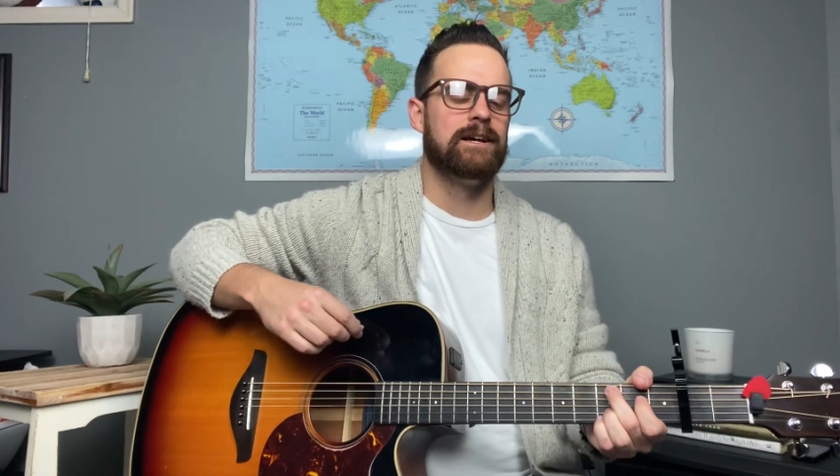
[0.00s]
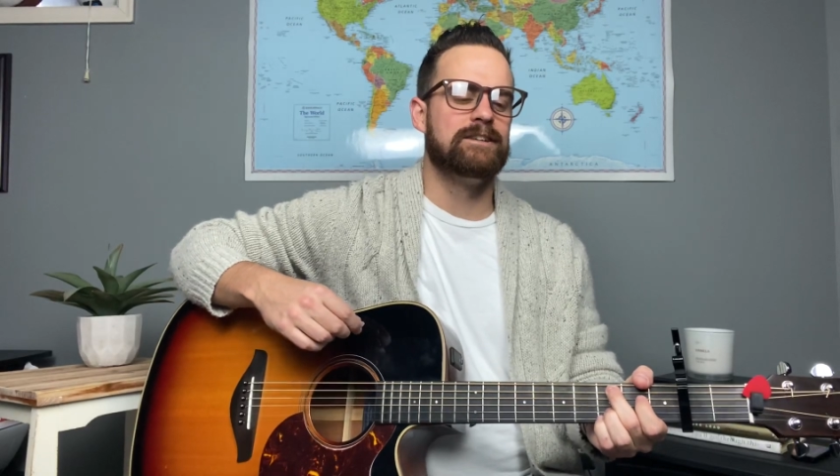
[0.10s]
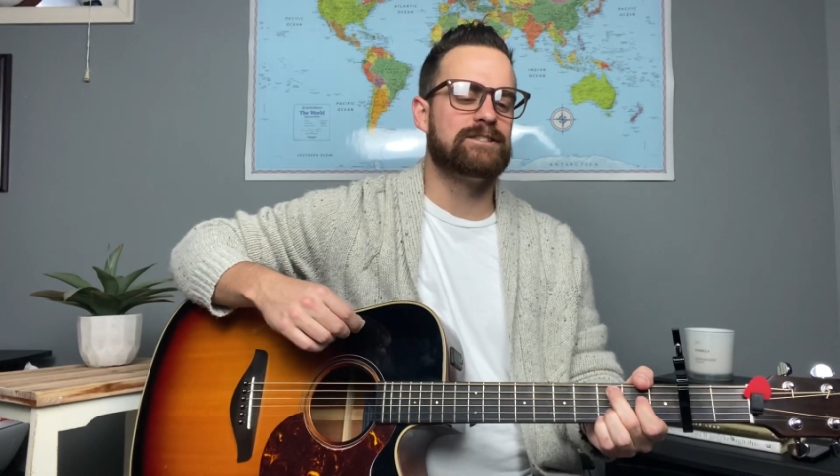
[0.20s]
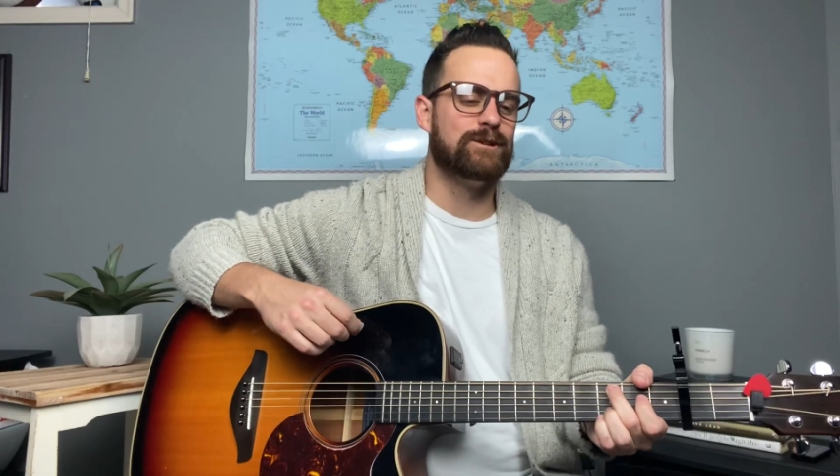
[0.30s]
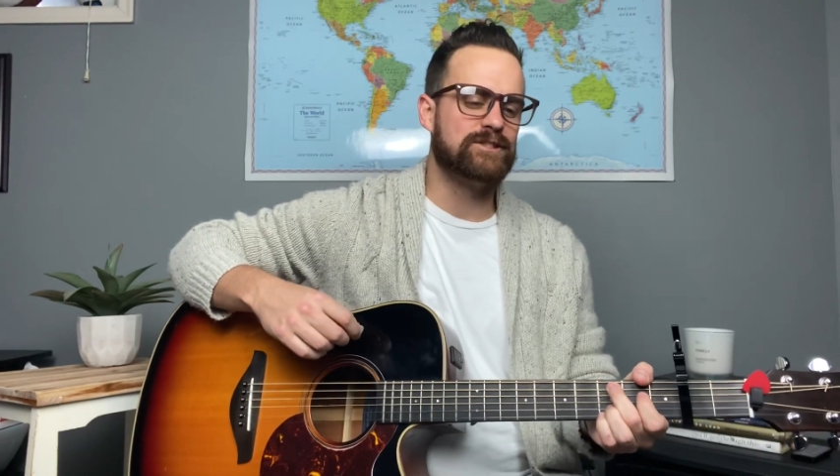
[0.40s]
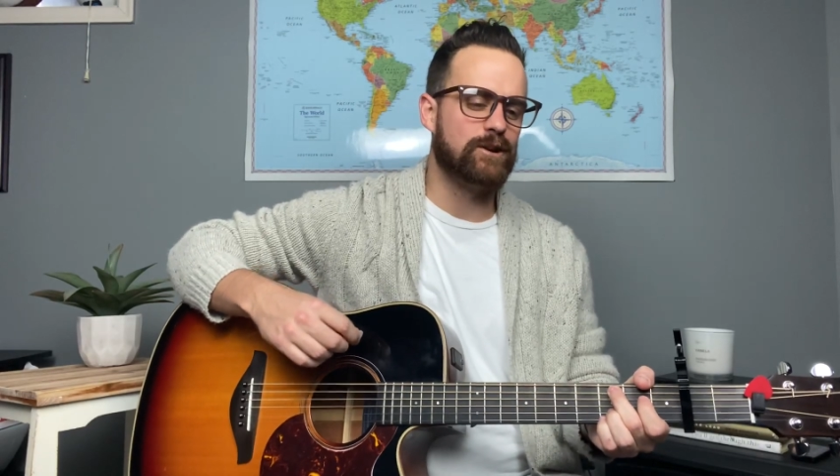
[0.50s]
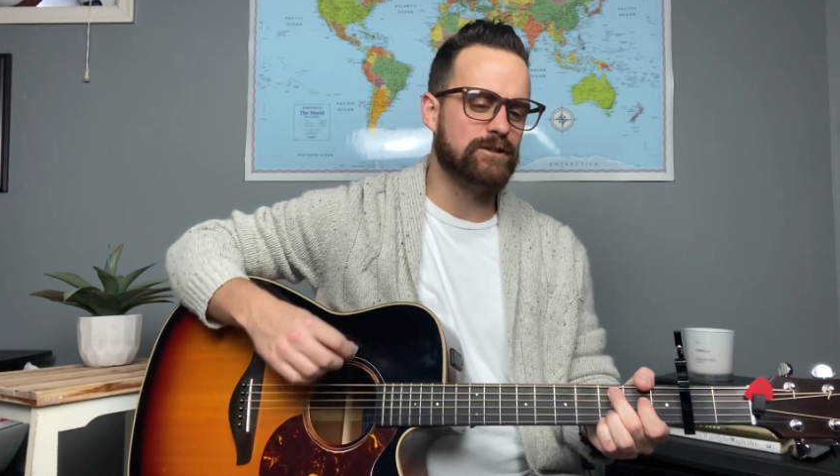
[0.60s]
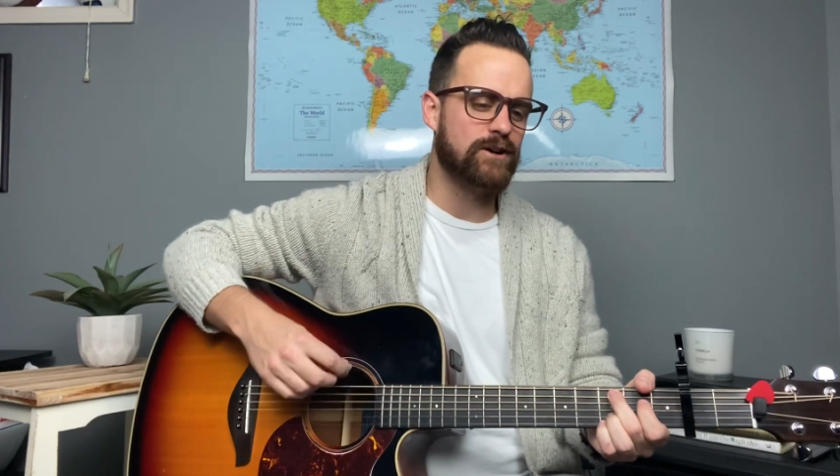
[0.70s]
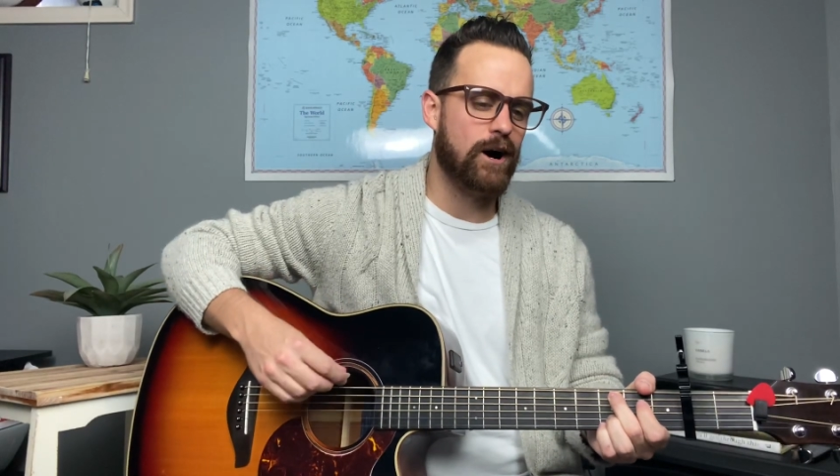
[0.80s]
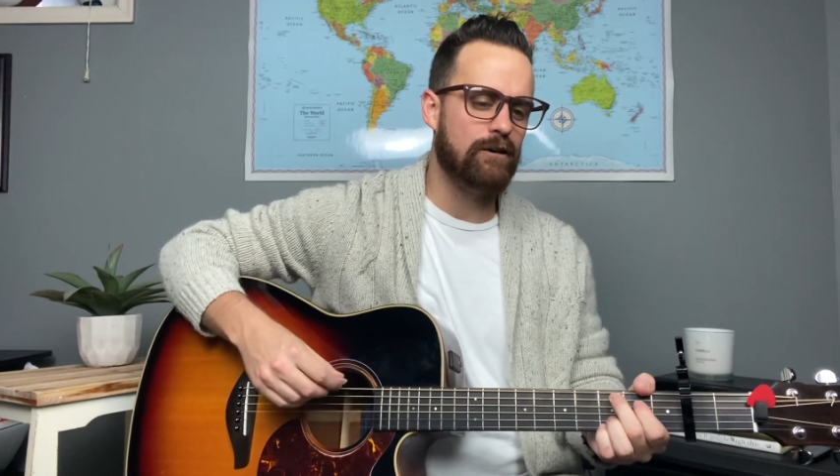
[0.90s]
So it
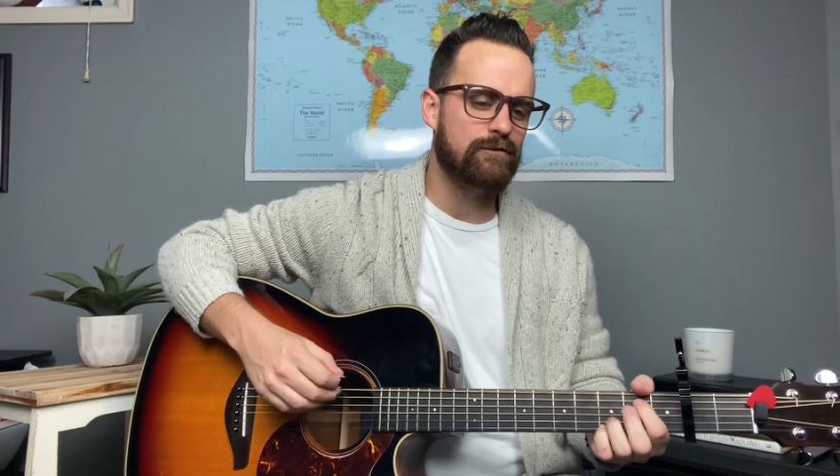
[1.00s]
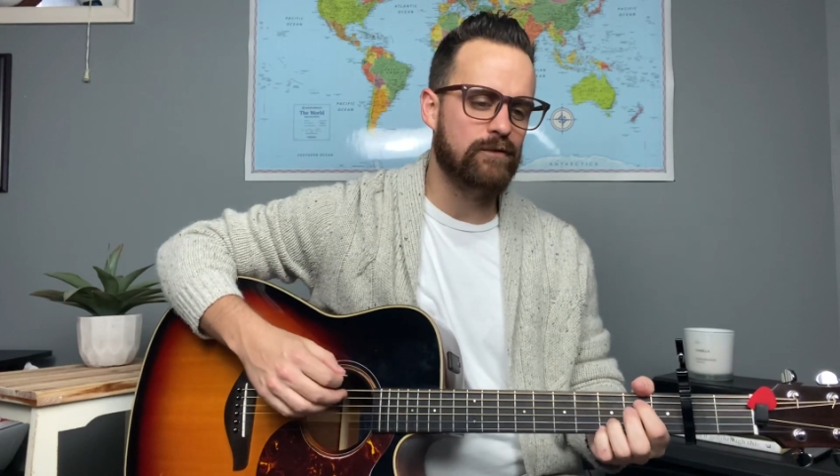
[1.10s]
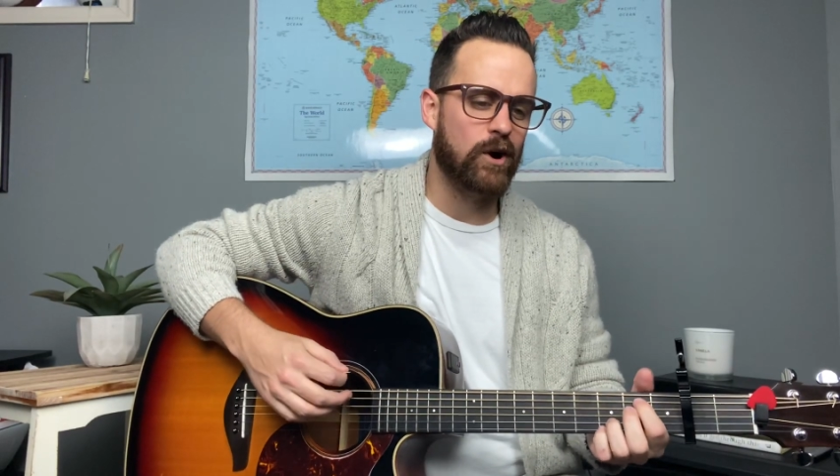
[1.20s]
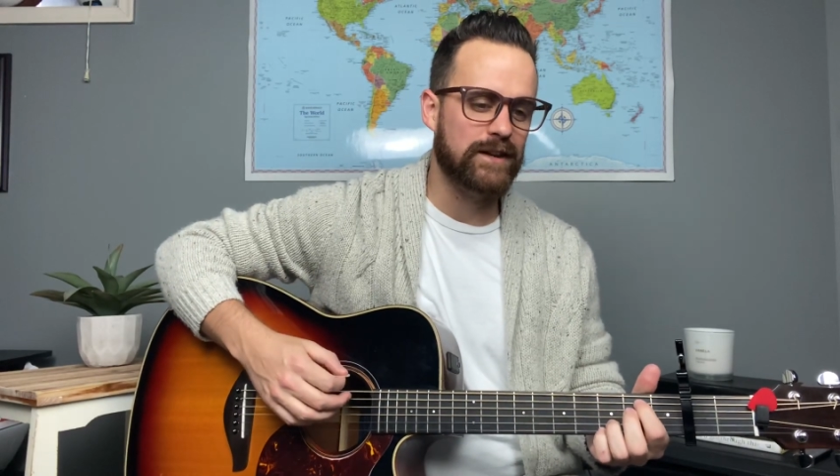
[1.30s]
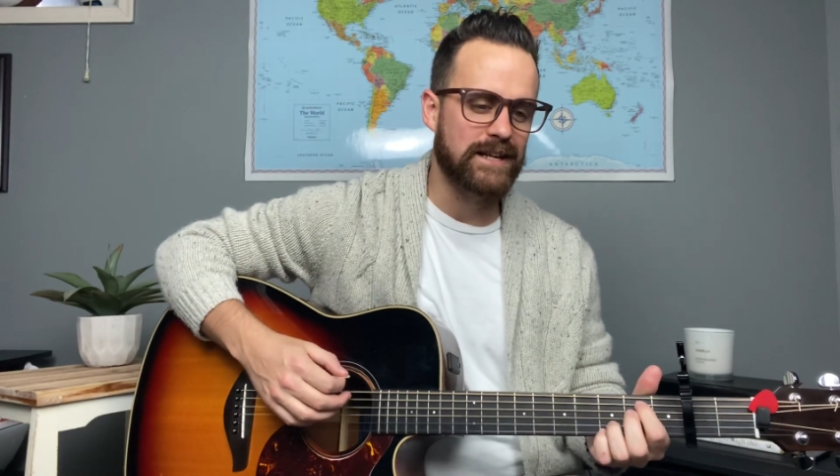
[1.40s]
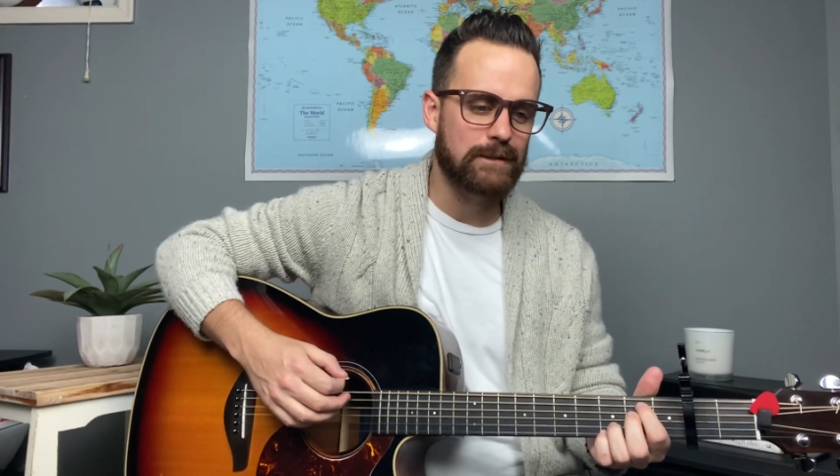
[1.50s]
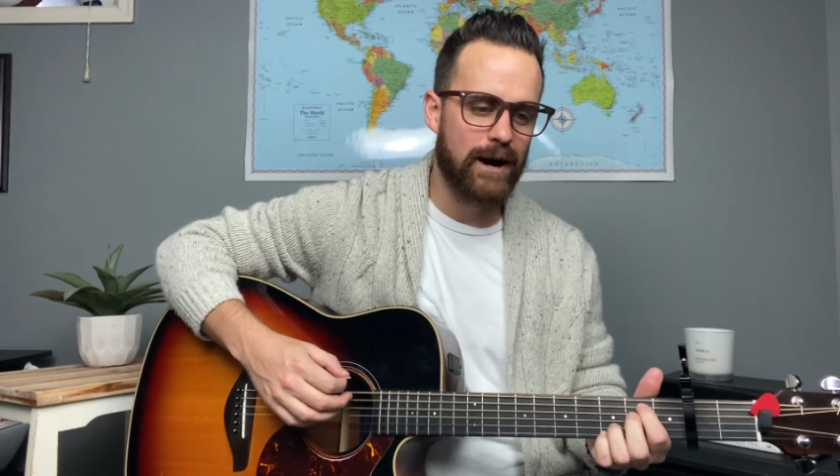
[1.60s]
starts off on E